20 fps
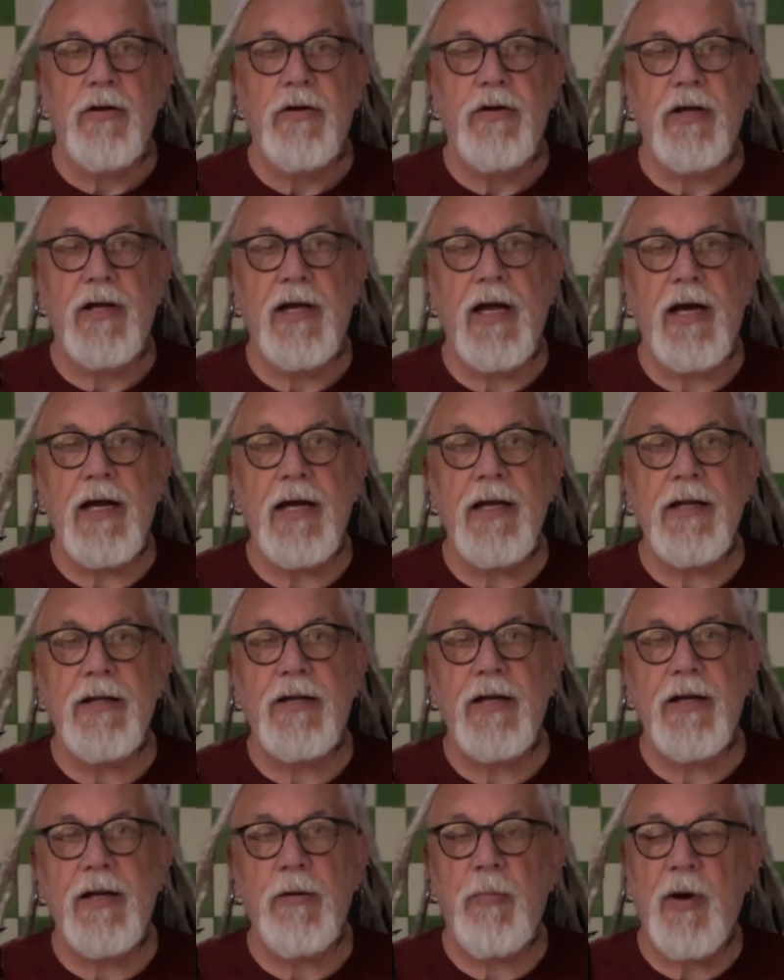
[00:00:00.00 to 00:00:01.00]
to get
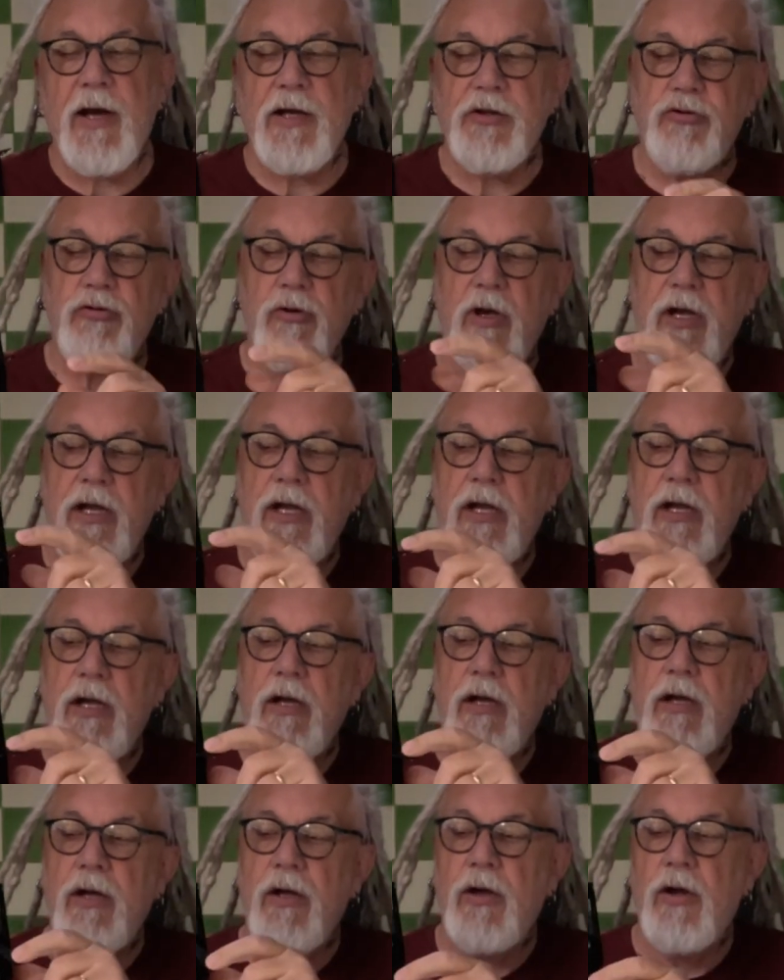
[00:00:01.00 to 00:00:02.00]
into the battery
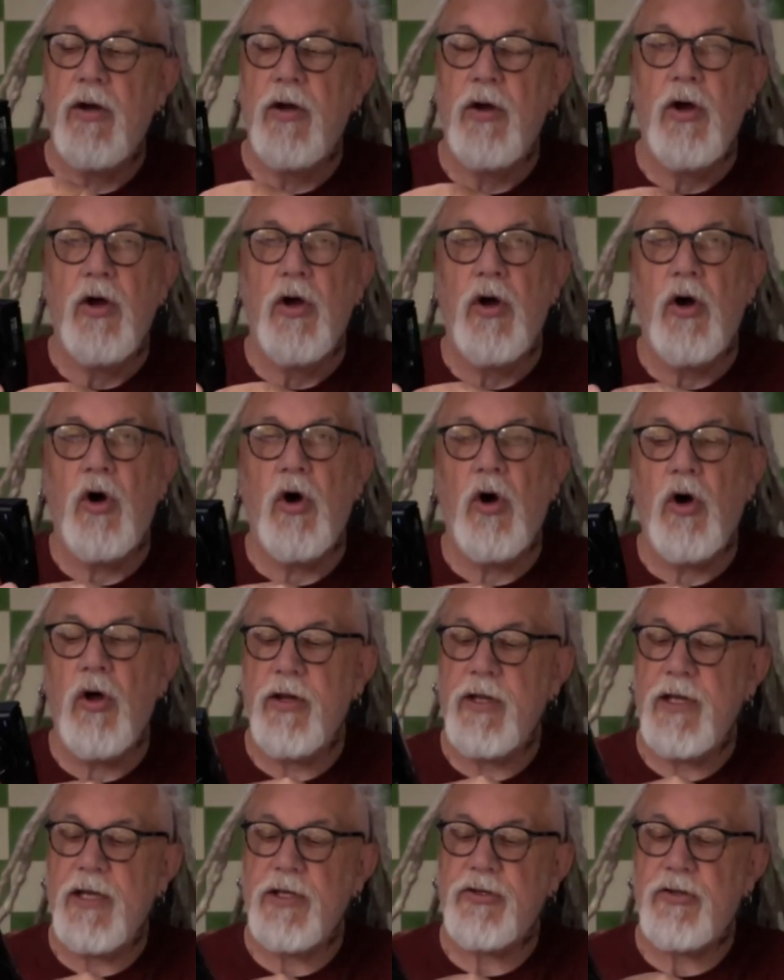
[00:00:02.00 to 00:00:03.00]
or
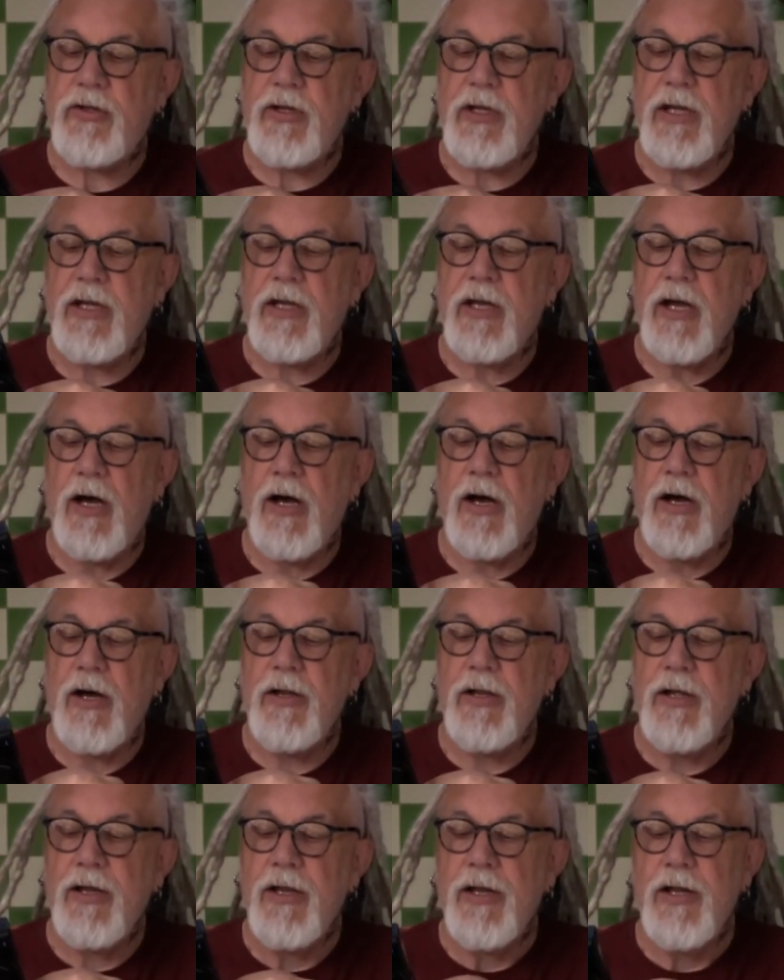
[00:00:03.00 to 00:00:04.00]
the SD card,
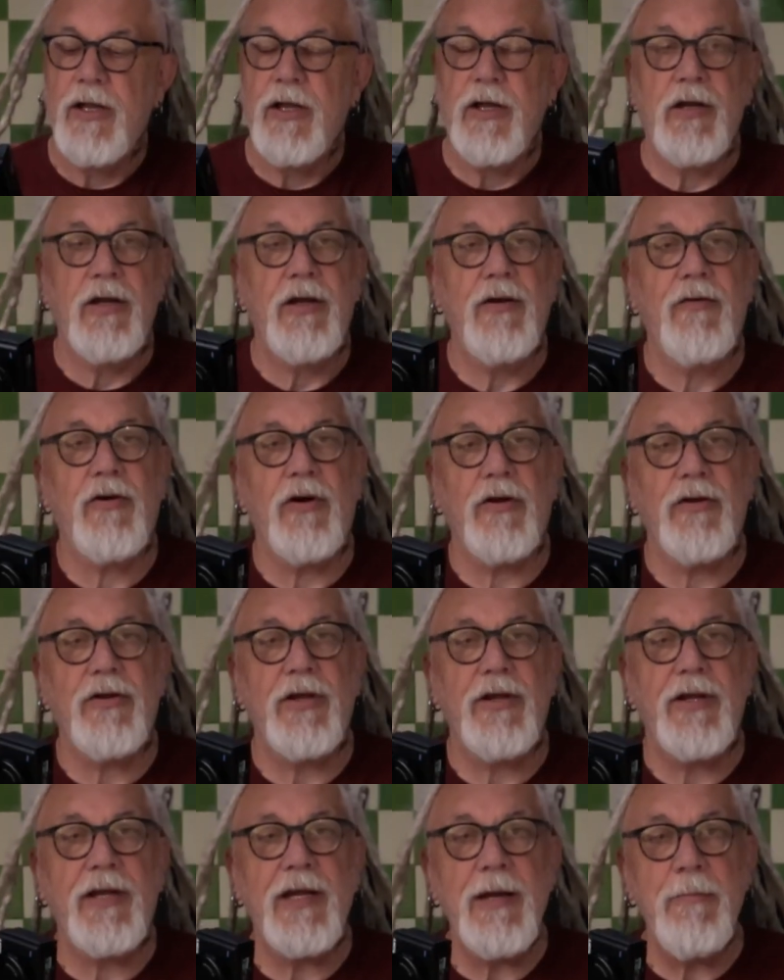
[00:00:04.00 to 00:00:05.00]
you've got to
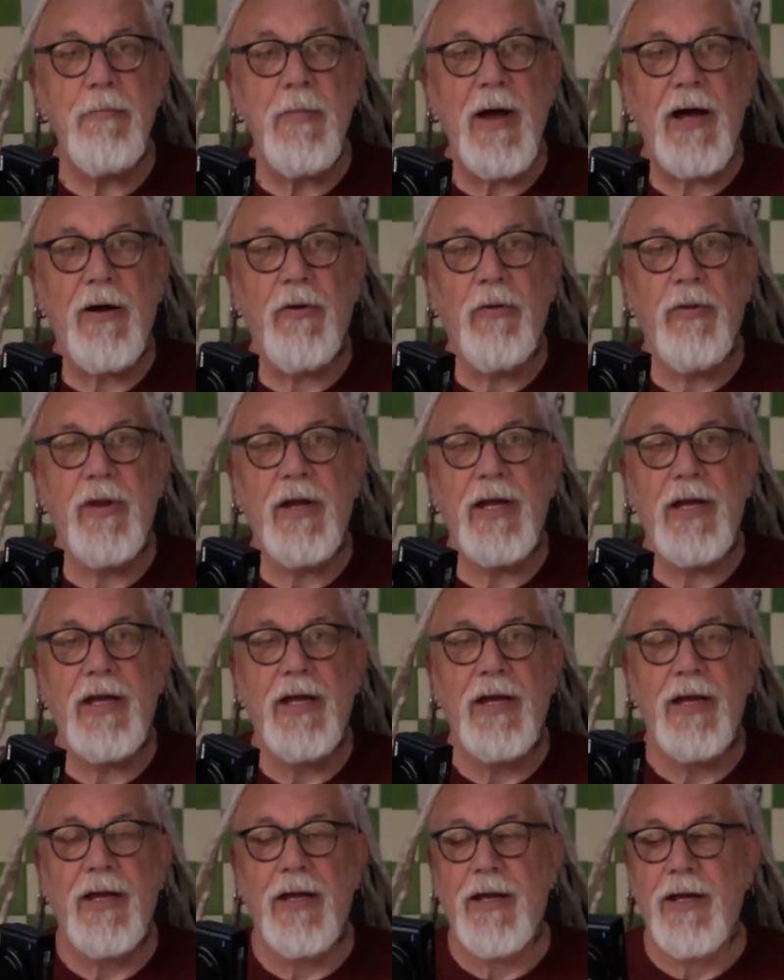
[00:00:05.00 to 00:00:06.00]
demount the
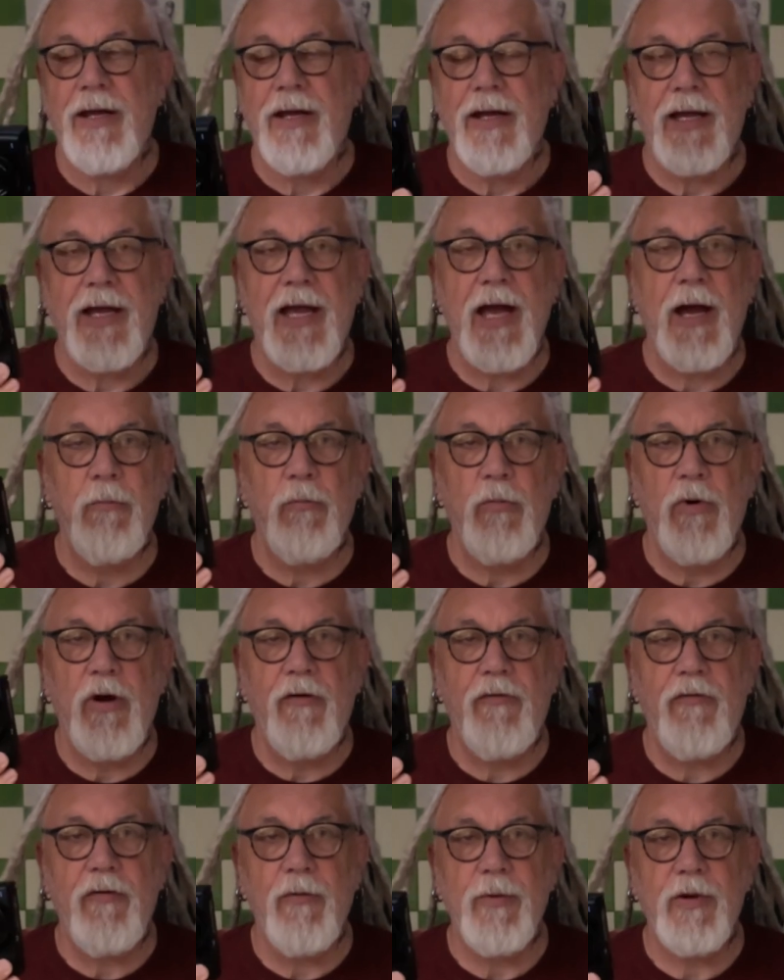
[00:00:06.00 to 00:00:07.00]
camera
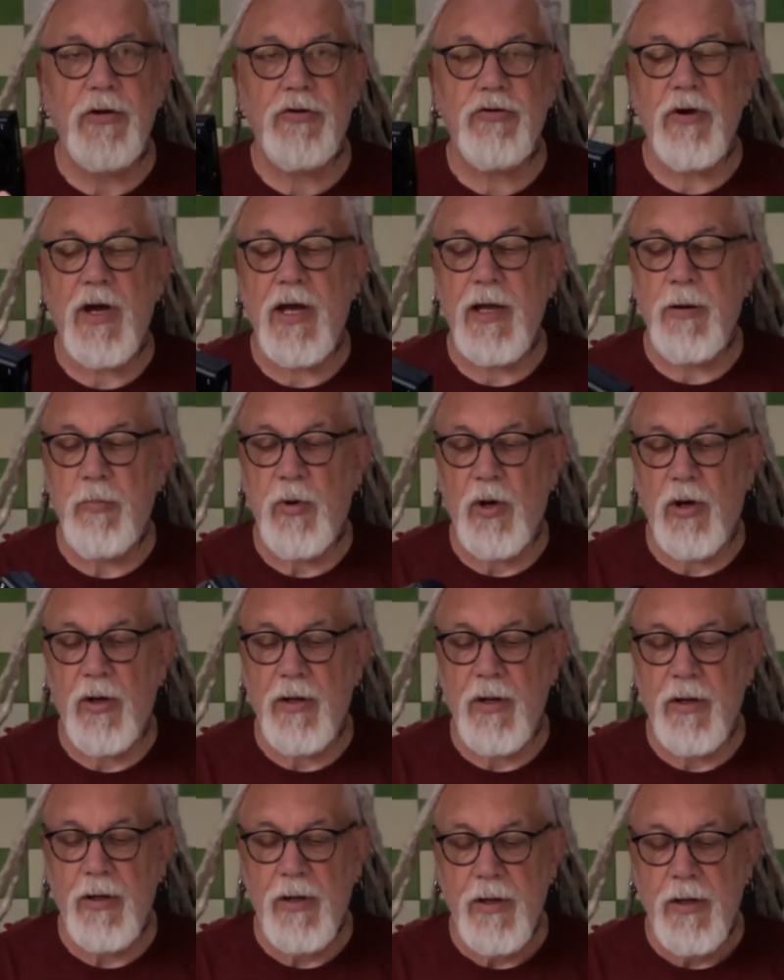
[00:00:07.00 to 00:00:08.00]
from the tripod.
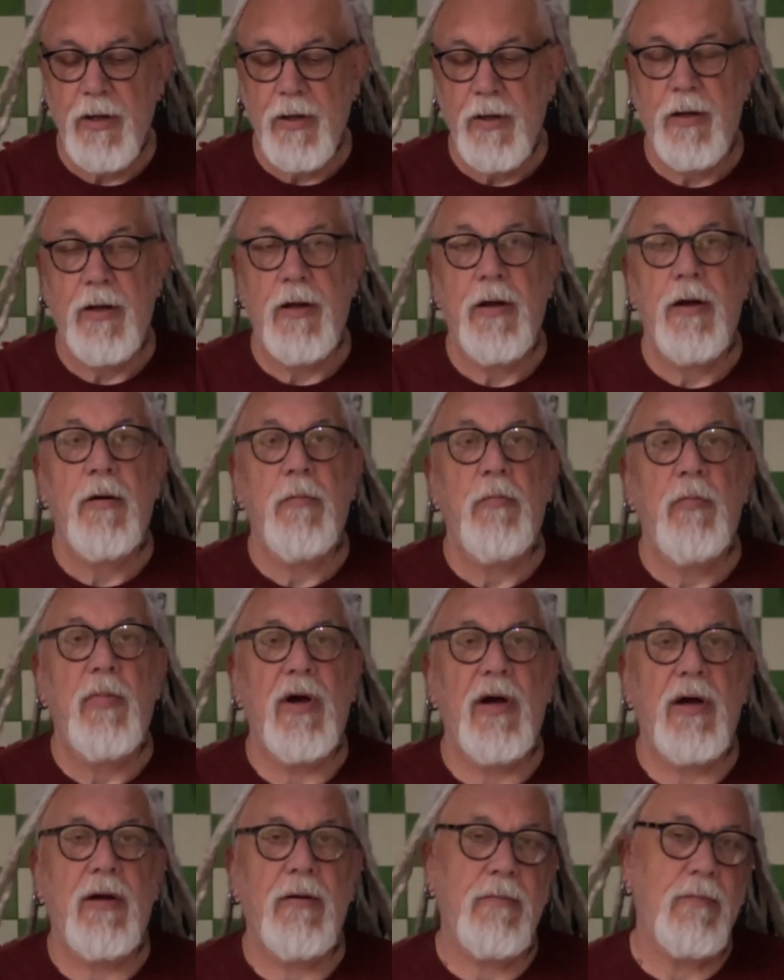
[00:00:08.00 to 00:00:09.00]

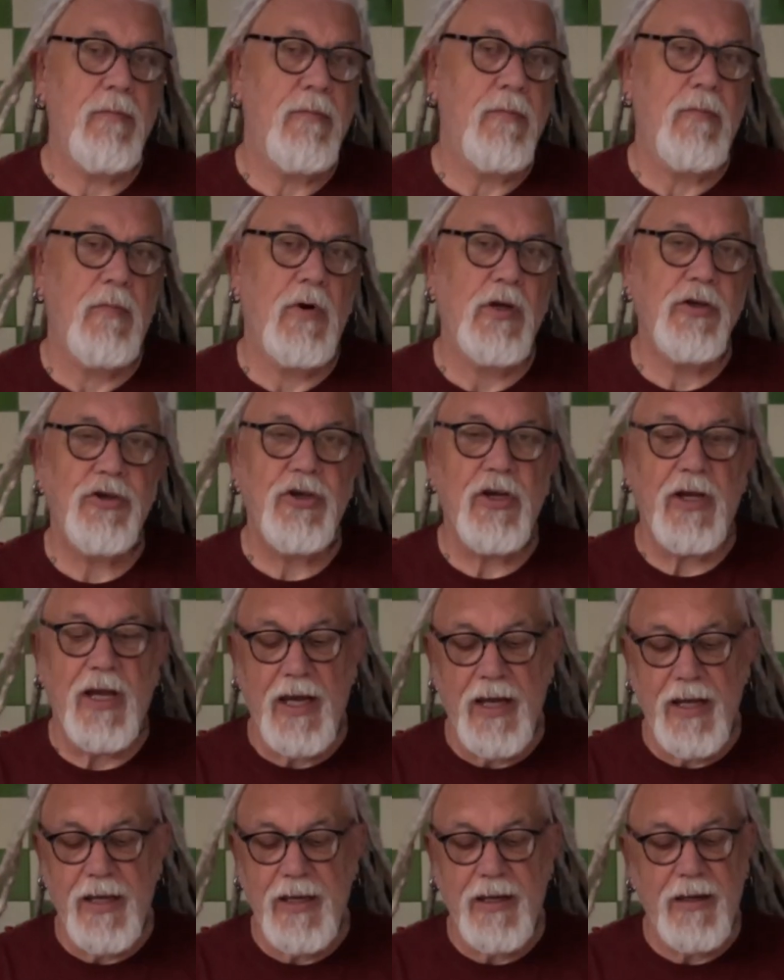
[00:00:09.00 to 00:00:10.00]
But once
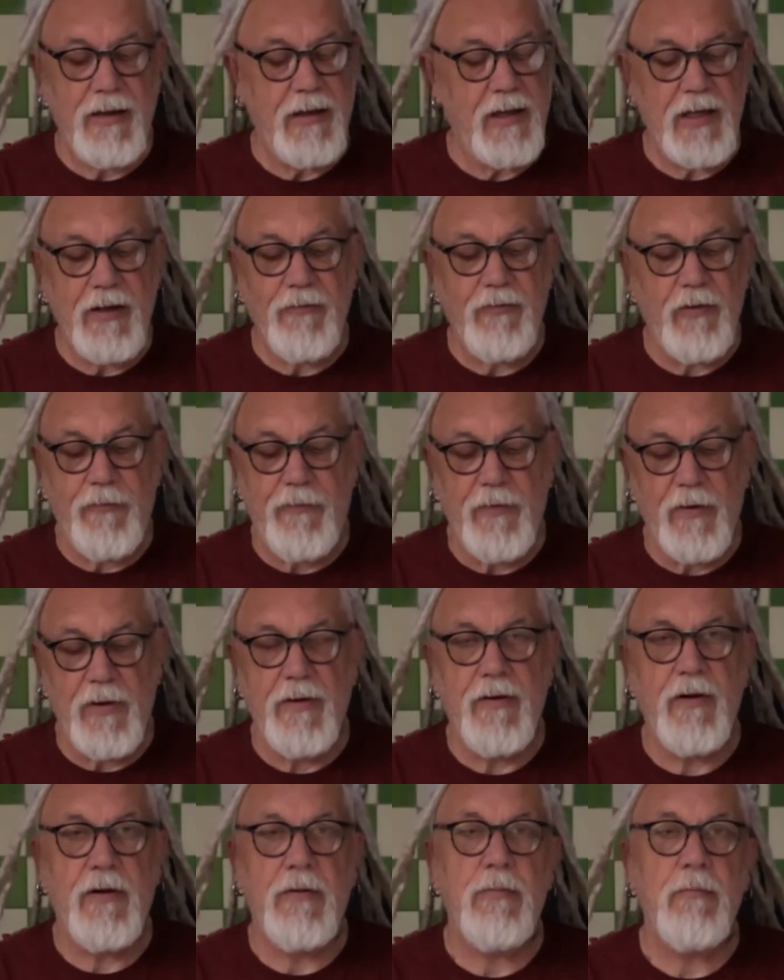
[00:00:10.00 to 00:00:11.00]
again, I never
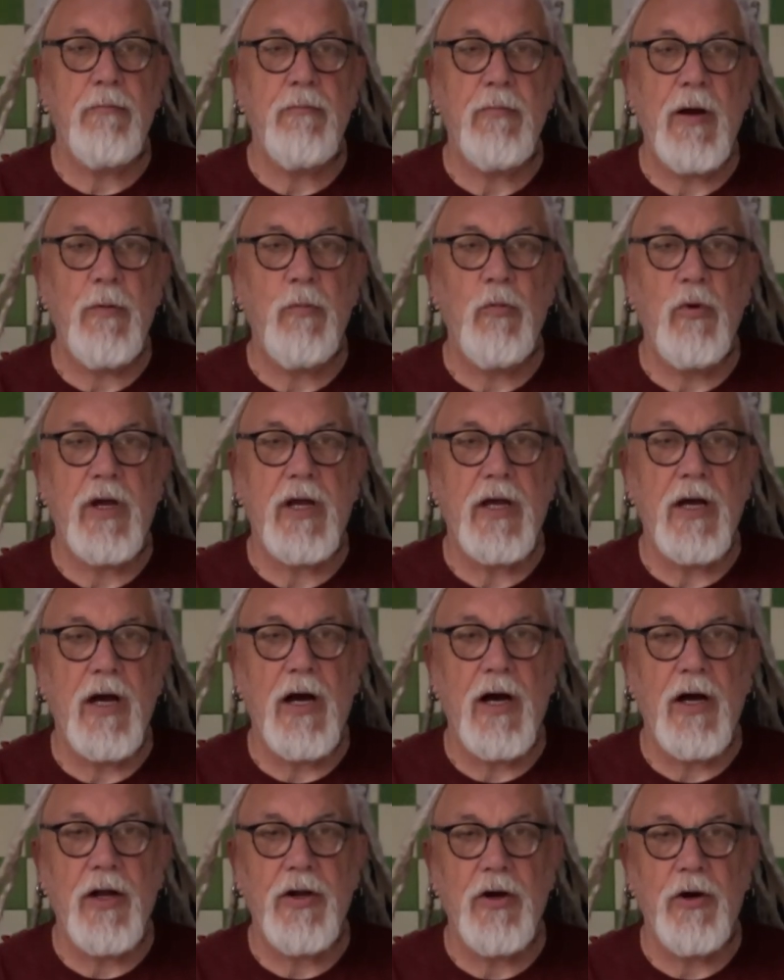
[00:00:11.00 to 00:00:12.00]
fill a memory
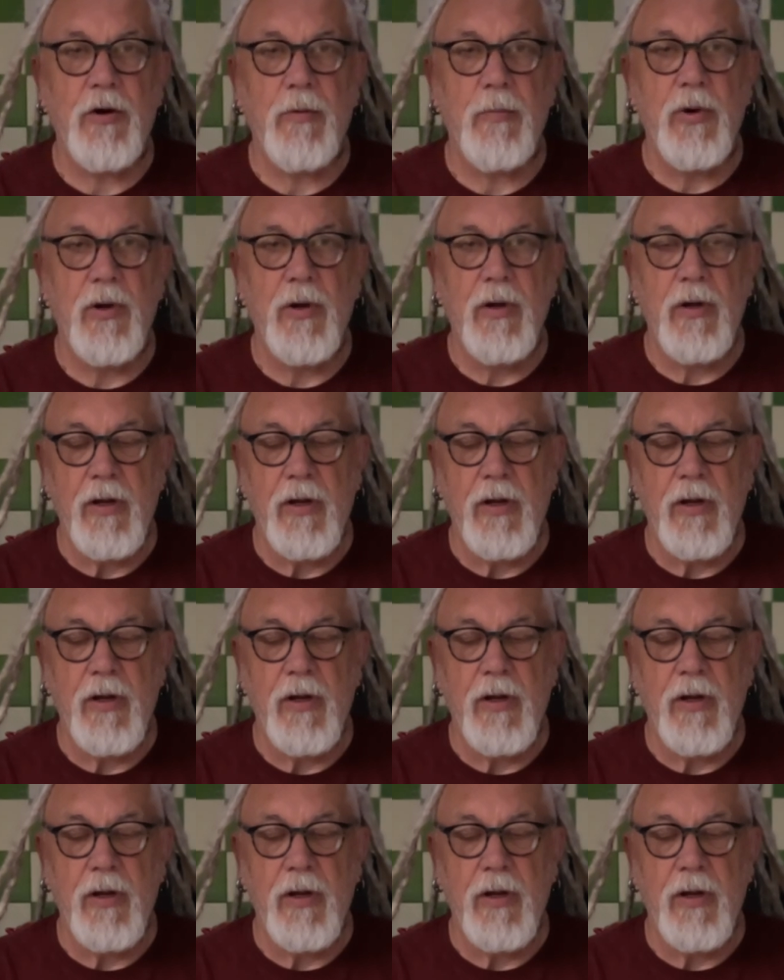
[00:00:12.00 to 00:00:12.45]
card up,